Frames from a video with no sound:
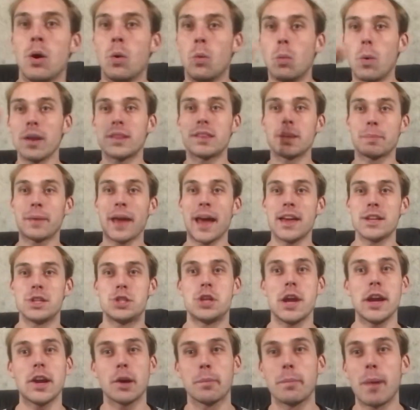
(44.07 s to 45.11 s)
What's up guys,
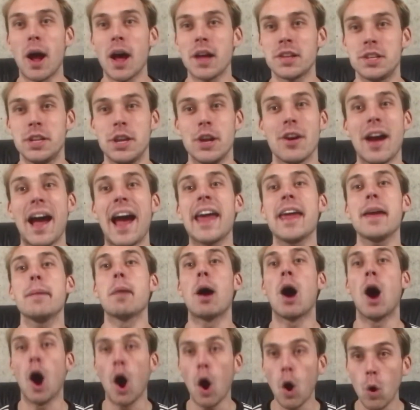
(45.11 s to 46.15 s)
Jaker Boss here. I am
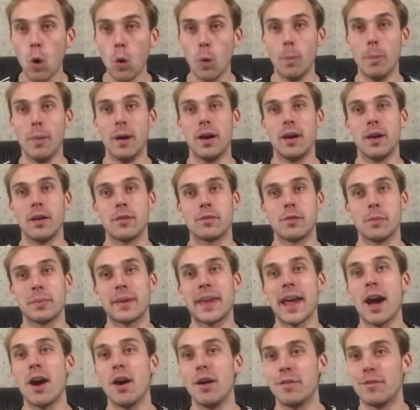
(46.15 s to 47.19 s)
home from
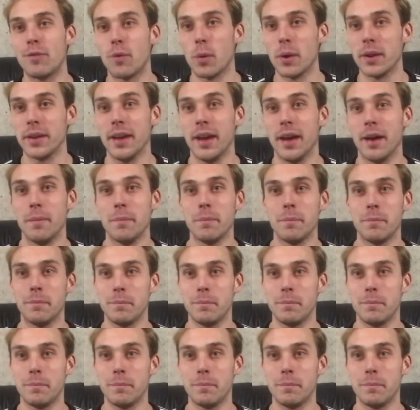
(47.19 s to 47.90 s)
California.